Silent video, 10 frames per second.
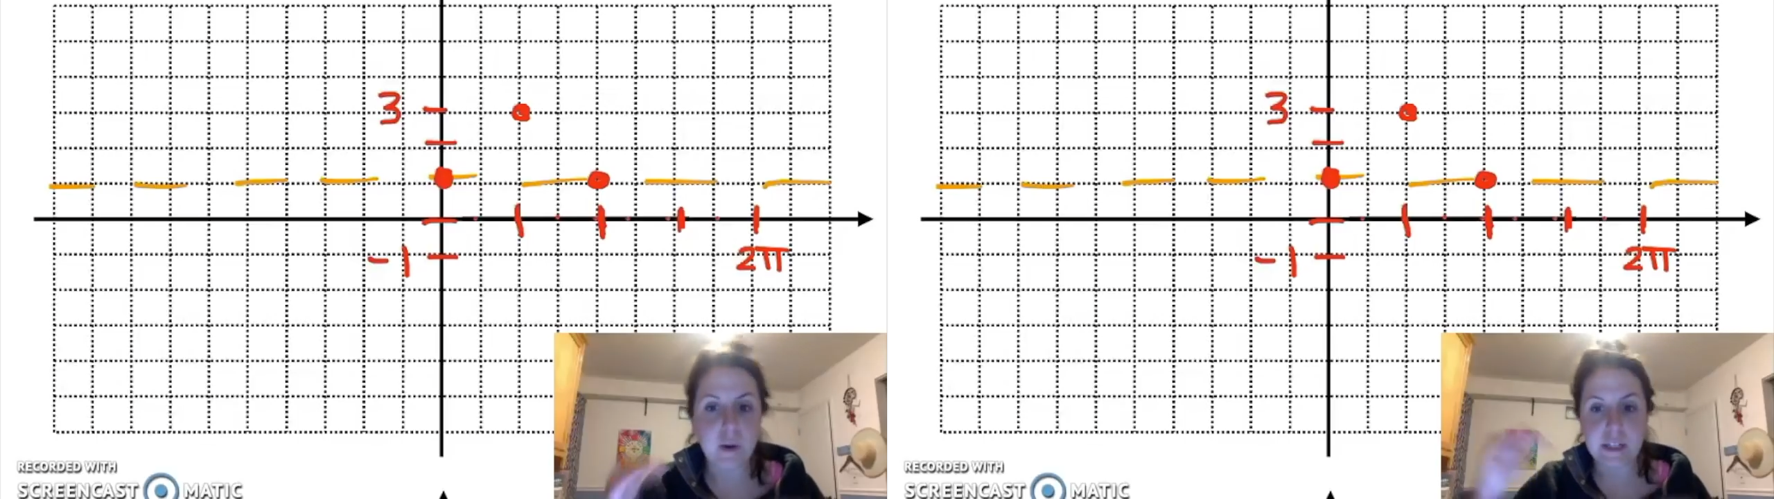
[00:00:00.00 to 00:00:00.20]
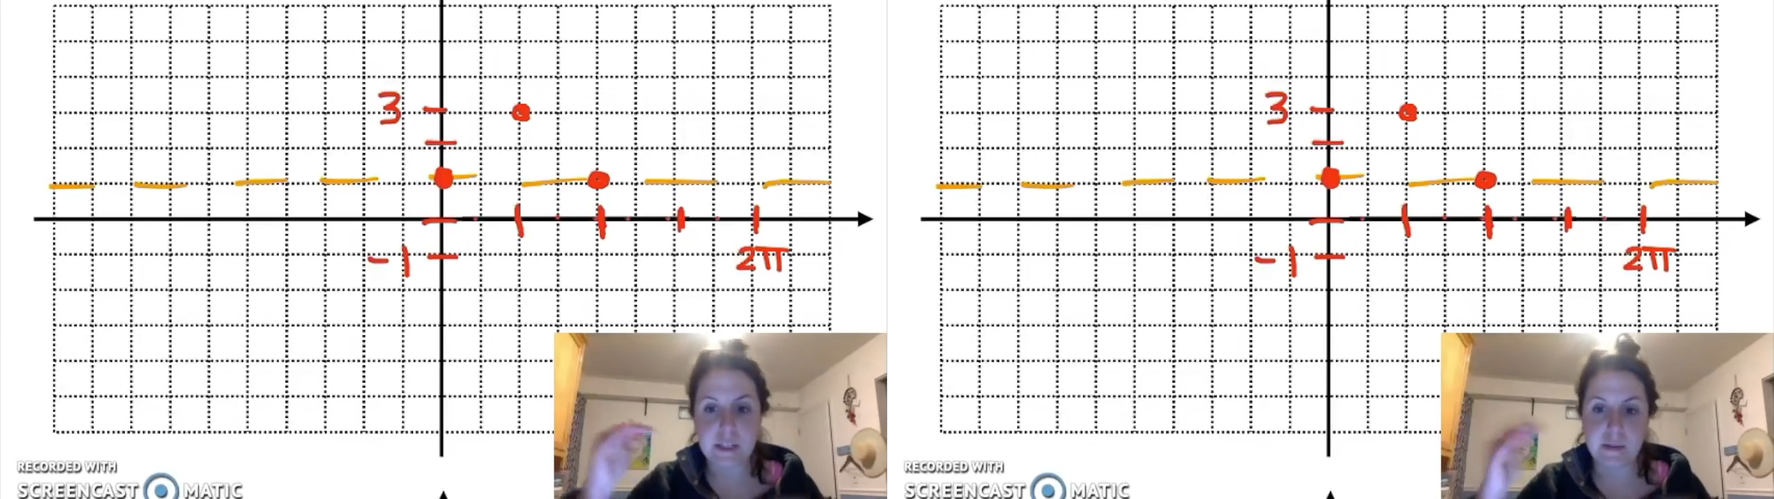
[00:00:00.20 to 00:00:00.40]

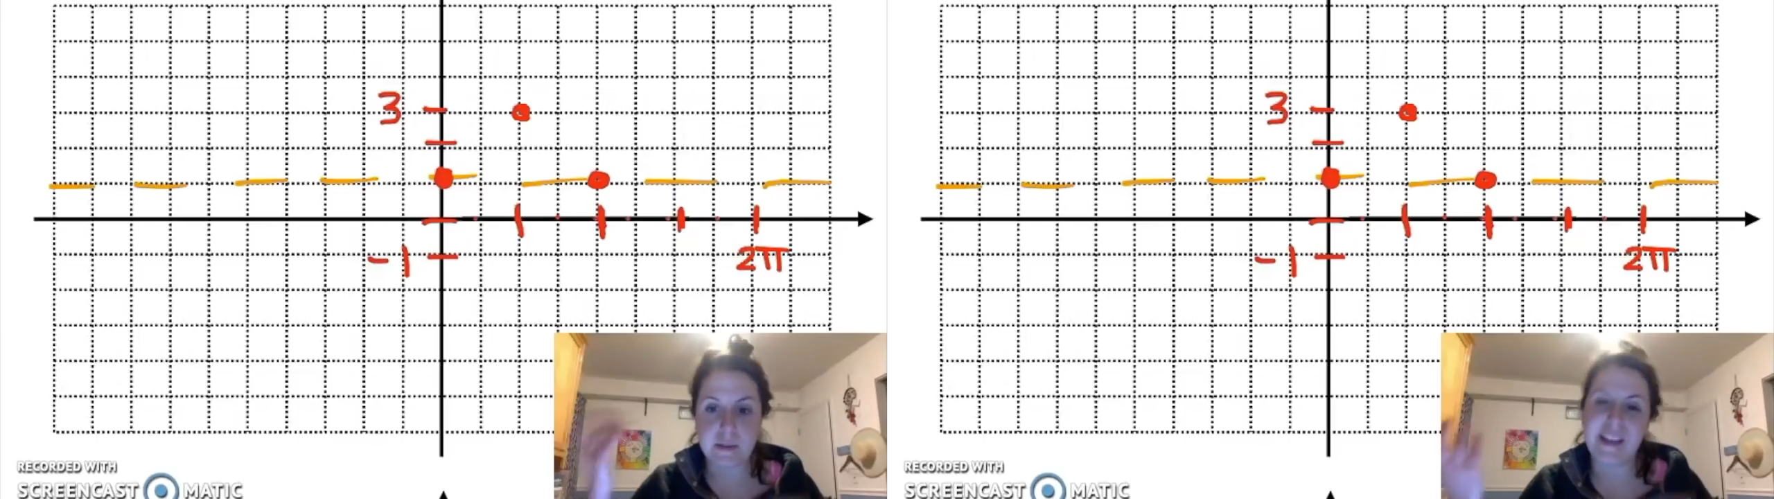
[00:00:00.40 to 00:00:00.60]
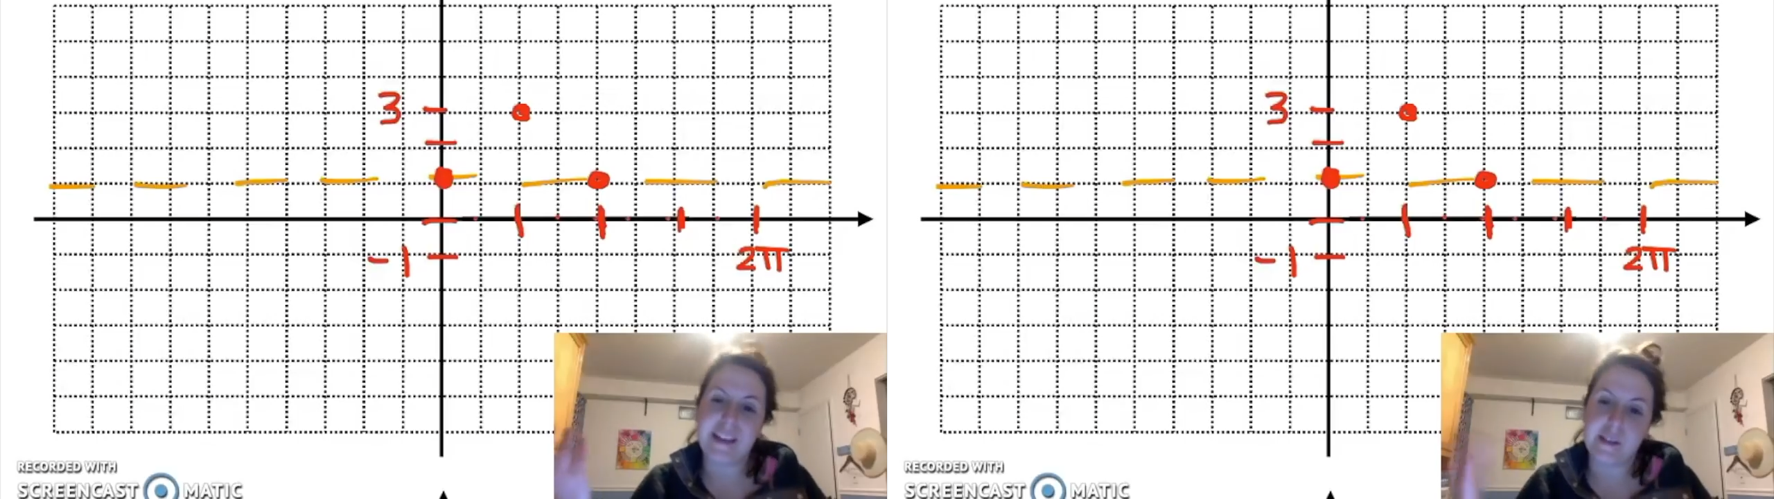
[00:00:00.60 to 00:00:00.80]
or it's
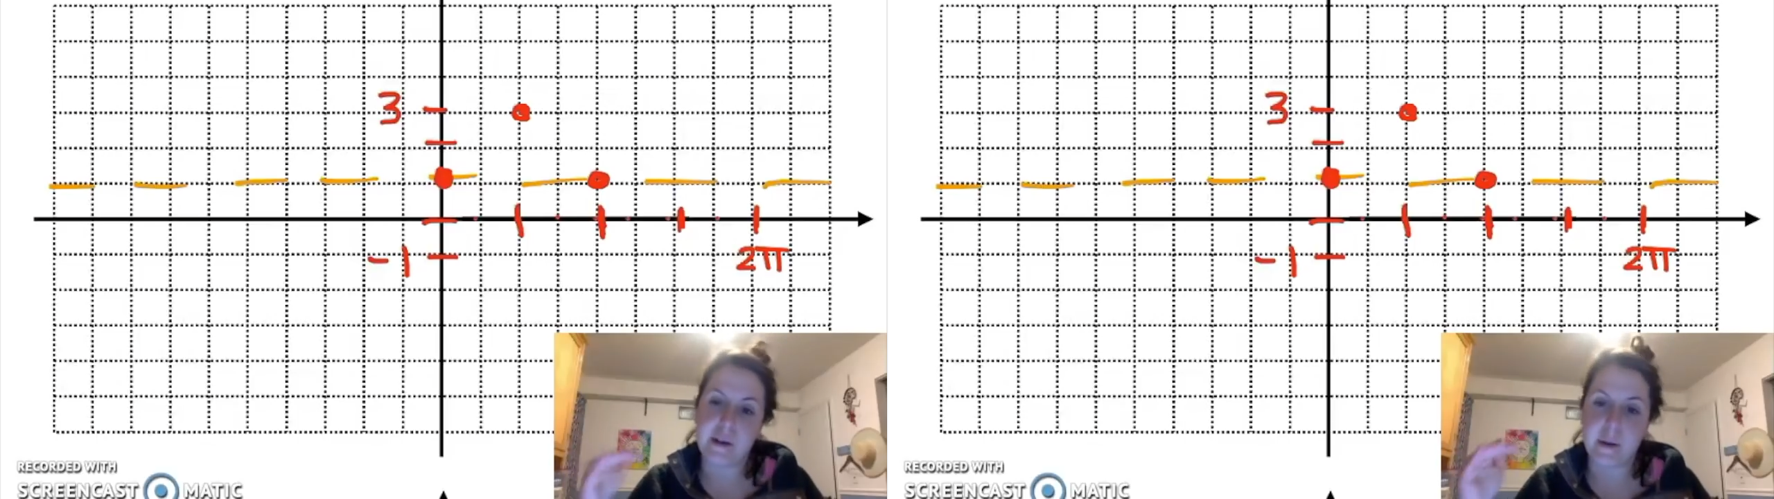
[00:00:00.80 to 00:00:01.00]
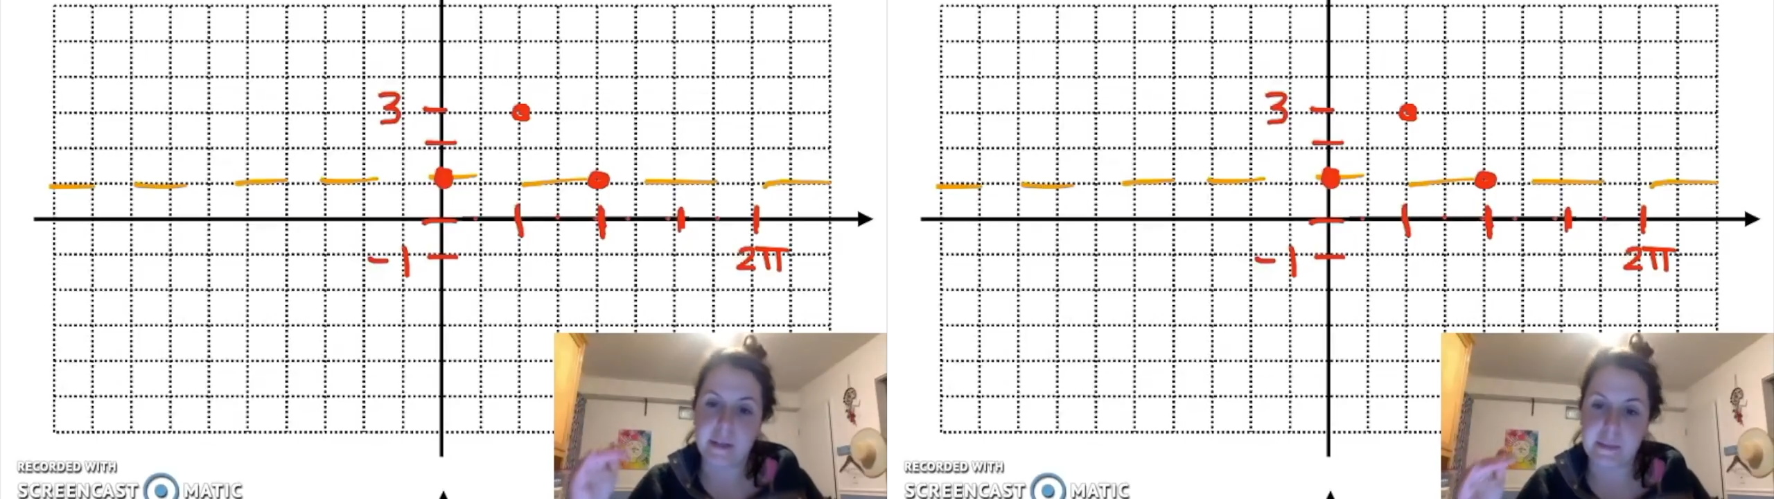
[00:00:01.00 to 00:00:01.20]
not
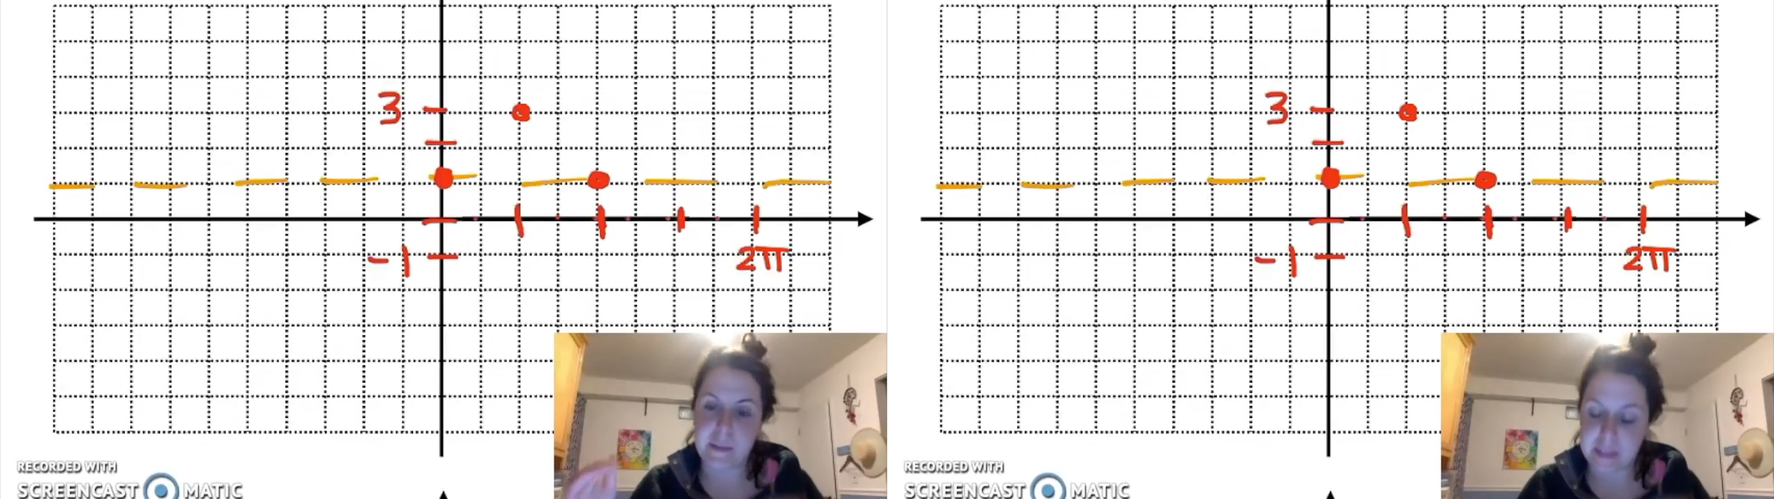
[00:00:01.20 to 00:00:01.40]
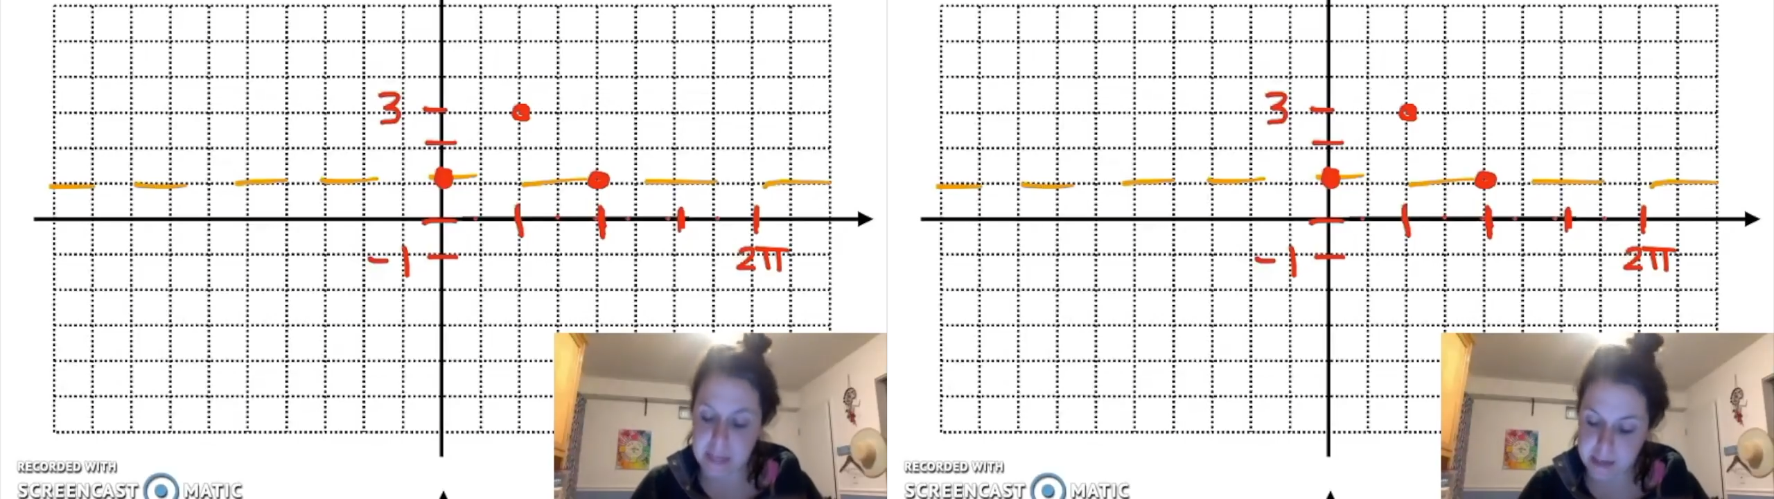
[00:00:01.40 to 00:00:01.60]
0, it's
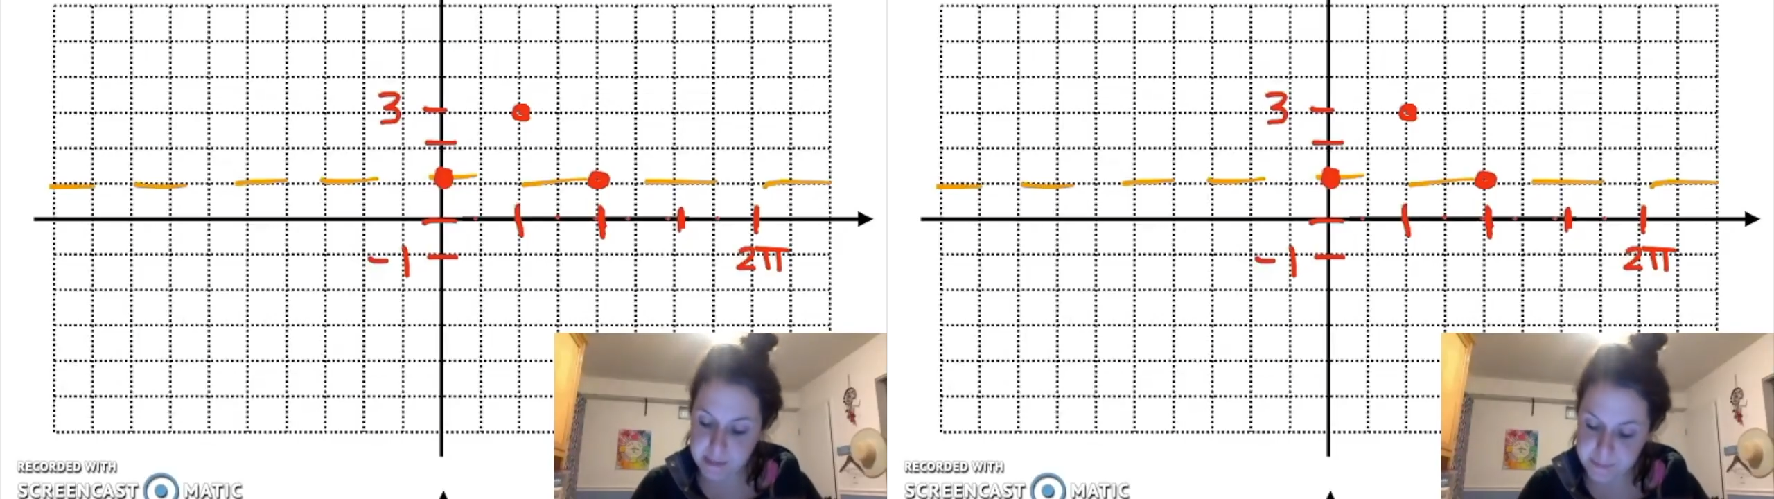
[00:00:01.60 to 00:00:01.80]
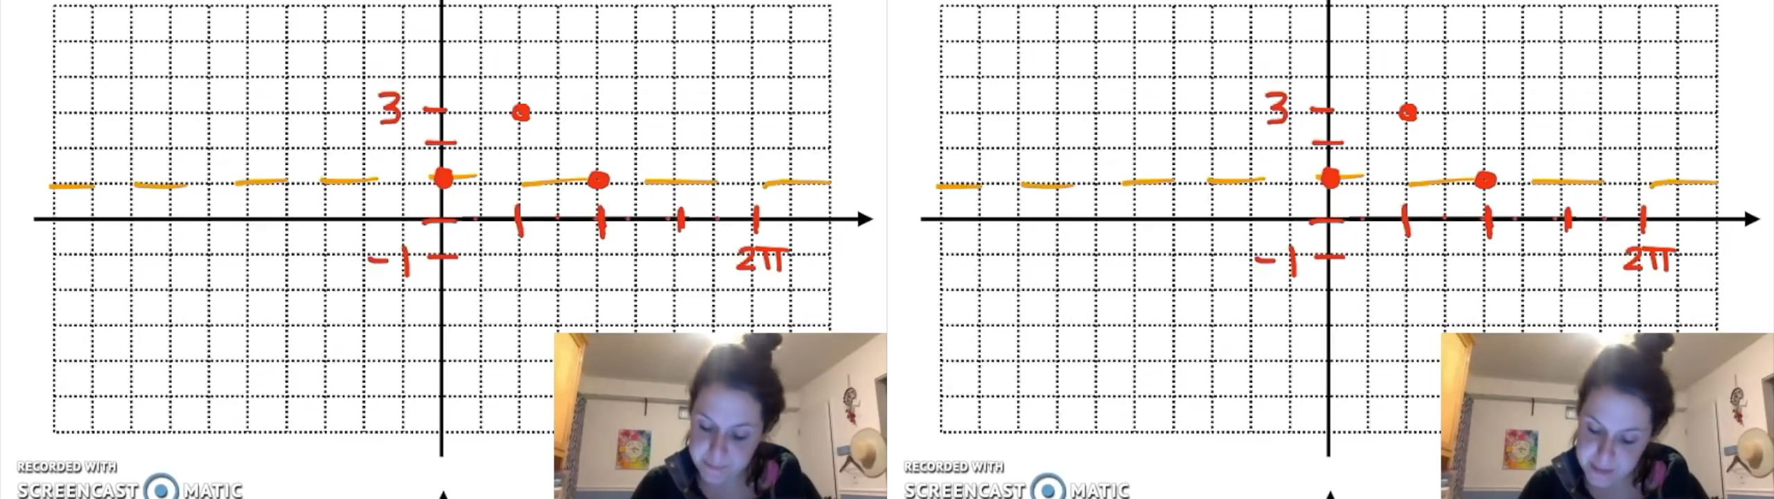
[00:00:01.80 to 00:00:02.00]
midline.